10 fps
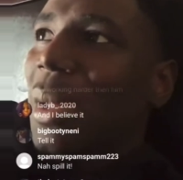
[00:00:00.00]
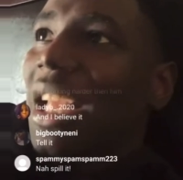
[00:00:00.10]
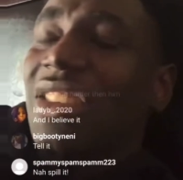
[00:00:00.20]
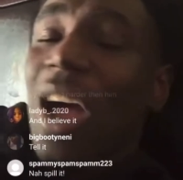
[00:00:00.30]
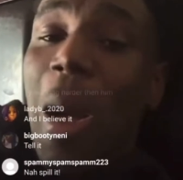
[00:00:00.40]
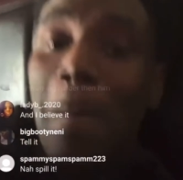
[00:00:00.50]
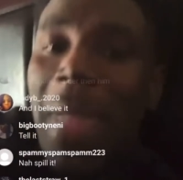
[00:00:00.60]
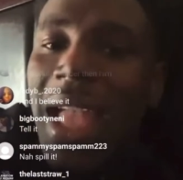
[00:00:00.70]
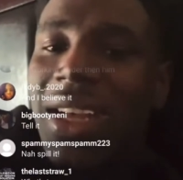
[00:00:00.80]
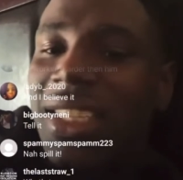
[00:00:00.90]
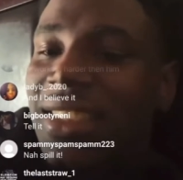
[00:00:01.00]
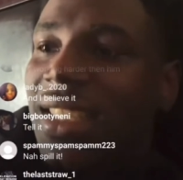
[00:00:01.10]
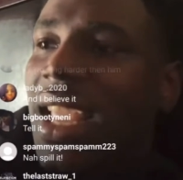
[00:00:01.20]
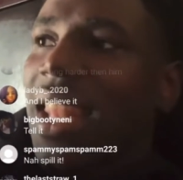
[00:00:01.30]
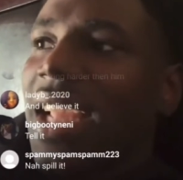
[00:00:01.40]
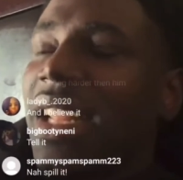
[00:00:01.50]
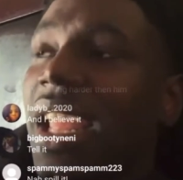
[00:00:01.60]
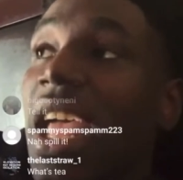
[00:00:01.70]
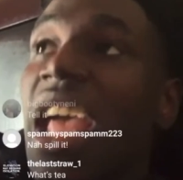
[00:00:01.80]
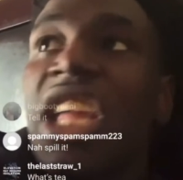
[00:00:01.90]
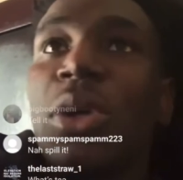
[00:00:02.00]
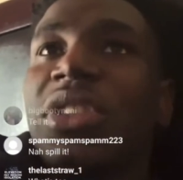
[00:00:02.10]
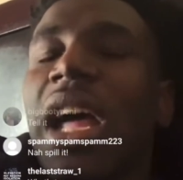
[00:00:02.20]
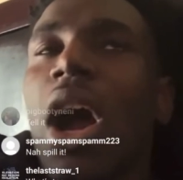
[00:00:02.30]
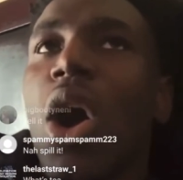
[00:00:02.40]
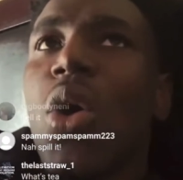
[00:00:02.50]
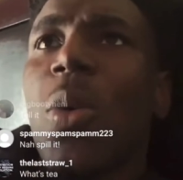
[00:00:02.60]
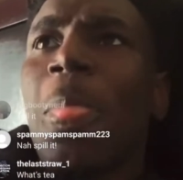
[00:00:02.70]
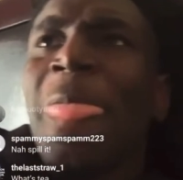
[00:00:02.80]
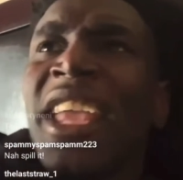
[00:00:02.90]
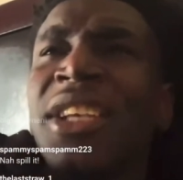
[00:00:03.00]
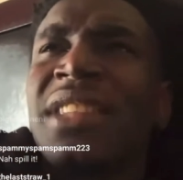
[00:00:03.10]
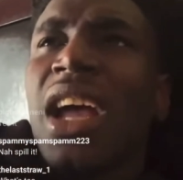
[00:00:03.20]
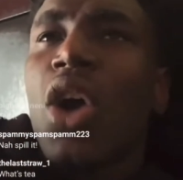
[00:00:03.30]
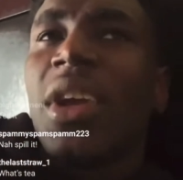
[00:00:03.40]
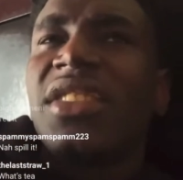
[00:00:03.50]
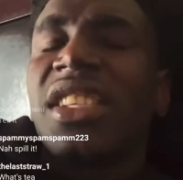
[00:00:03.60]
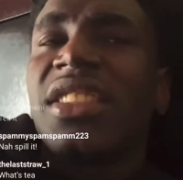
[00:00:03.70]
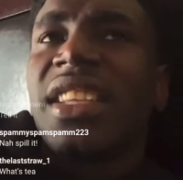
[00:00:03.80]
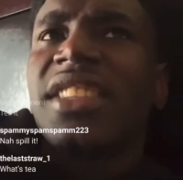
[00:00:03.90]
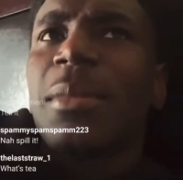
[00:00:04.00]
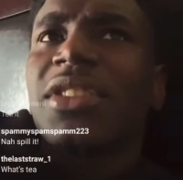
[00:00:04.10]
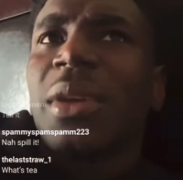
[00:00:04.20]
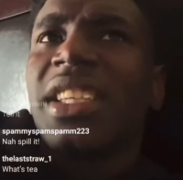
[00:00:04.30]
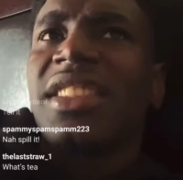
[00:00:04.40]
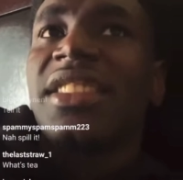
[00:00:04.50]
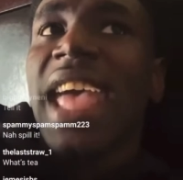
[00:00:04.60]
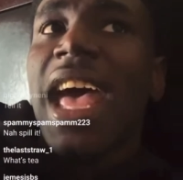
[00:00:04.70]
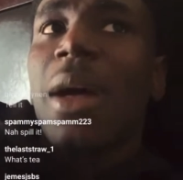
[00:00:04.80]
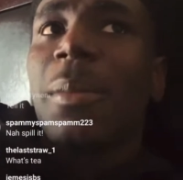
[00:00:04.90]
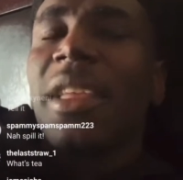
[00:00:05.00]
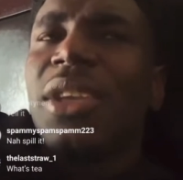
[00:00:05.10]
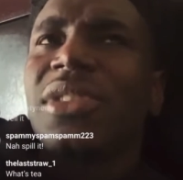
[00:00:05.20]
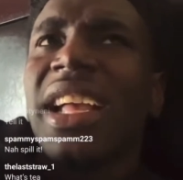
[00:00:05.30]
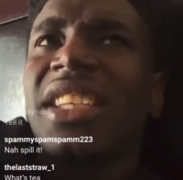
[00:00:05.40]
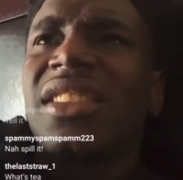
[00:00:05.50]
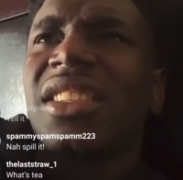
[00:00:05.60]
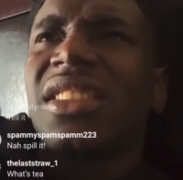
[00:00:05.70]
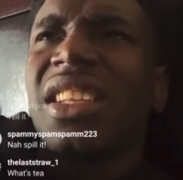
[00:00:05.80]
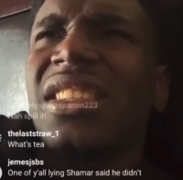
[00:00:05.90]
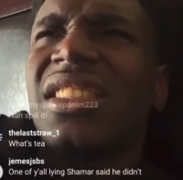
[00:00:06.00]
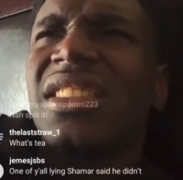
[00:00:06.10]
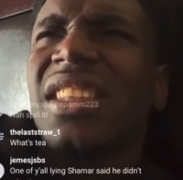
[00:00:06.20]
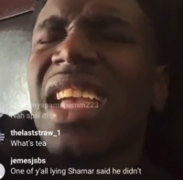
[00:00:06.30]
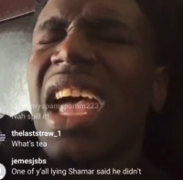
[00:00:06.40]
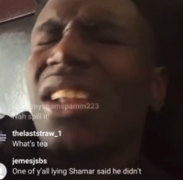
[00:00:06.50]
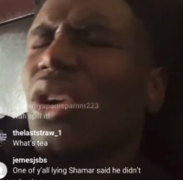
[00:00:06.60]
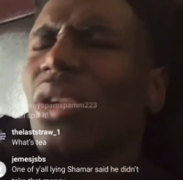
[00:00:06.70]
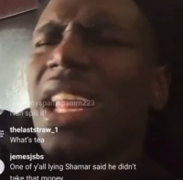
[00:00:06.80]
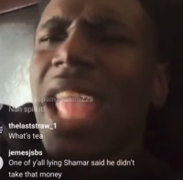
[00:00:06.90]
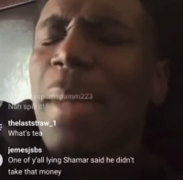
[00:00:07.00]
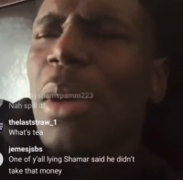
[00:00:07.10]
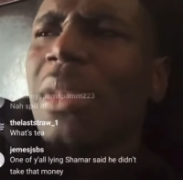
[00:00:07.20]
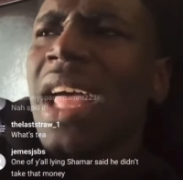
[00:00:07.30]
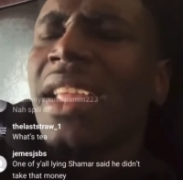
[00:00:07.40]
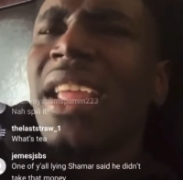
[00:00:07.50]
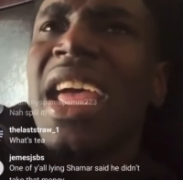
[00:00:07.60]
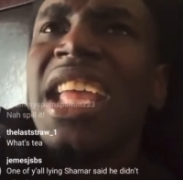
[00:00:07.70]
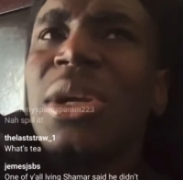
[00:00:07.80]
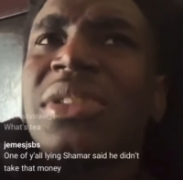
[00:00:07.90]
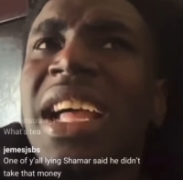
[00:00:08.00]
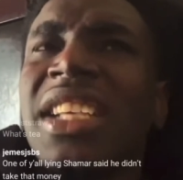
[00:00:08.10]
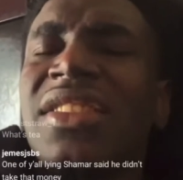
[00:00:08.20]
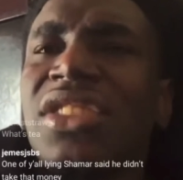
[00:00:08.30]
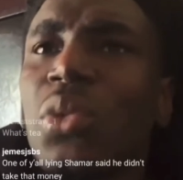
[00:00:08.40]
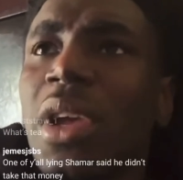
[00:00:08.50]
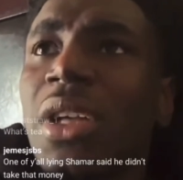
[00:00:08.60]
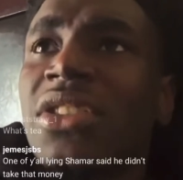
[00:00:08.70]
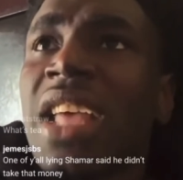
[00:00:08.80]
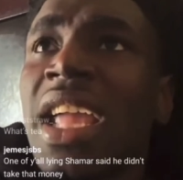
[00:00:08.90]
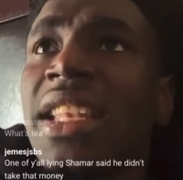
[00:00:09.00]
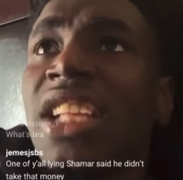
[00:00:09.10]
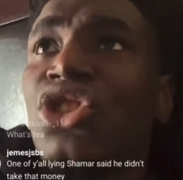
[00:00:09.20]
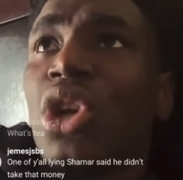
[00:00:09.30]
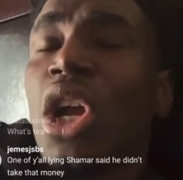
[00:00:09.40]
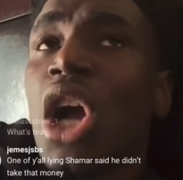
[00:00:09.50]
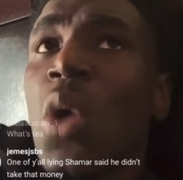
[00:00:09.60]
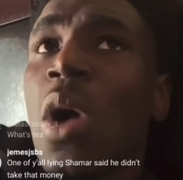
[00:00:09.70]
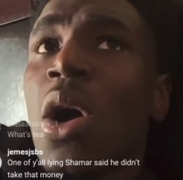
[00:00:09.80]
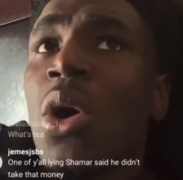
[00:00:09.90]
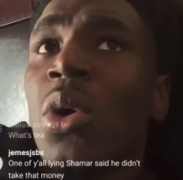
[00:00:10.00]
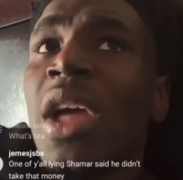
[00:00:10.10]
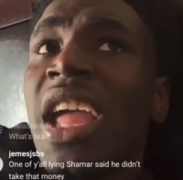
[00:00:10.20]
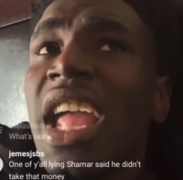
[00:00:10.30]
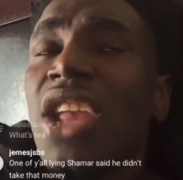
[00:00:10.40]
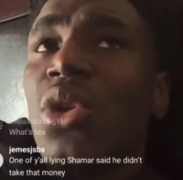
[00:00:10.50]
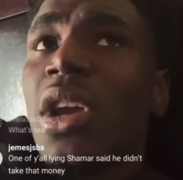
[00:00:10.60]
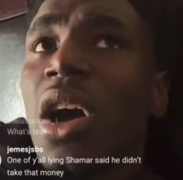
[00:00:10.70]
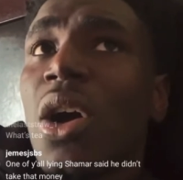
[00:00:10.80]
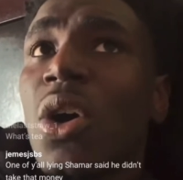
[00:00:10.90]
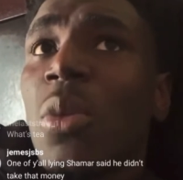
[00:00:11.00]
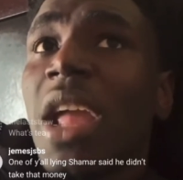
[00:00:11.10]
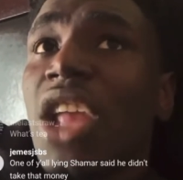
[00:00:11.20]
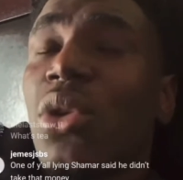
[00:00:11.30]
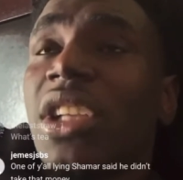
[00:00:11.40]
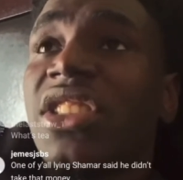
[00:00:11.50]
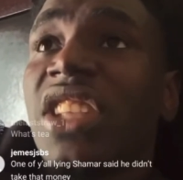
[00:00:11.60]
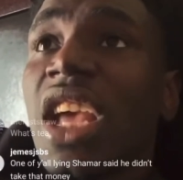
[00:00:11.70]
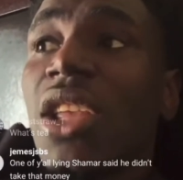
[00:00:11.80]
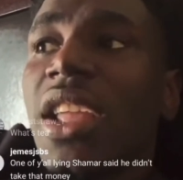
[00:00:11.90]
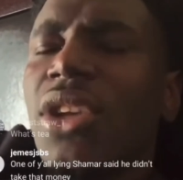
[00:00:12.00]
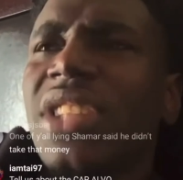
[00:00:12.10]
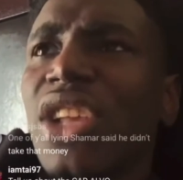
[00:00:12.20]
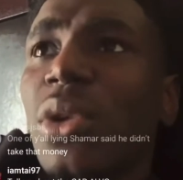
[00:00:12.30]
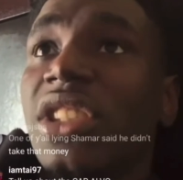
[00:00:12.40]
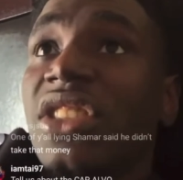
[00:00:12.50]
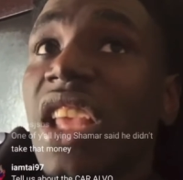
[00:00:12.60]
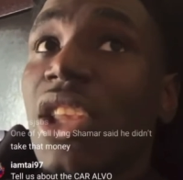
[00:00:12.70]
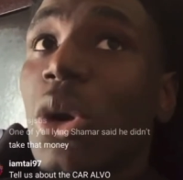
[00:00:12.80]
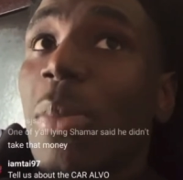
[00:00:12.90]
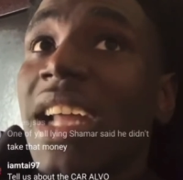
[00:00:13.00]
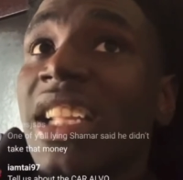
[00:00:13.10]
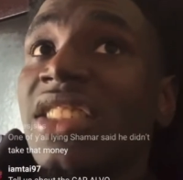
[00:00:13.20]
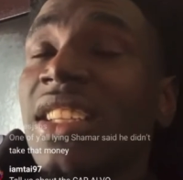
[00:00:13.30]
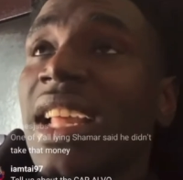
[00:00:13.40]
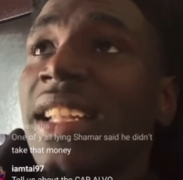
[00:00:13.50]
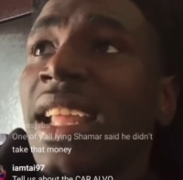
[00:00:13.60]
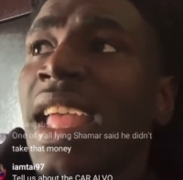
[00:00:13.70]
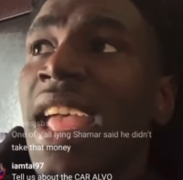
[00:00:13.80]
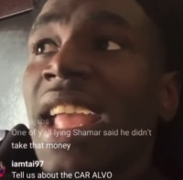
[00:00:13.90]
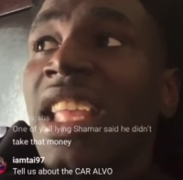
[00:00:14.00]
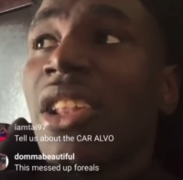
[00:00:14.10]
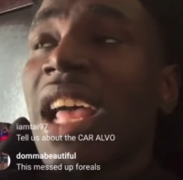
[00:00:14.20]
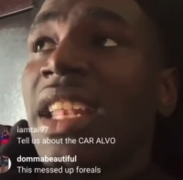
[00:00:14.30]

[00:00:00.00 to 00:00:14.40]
It's called mega or something like that. He was like, oh, he was like, oh, it's this, it's my song. it's this app. He was like, it's this, it's this app. No, not app, I'm lying. He was like, it's this website that you can go on and you can, um, and you can sell, he was like, you can sell your body and shit like that. And he was like,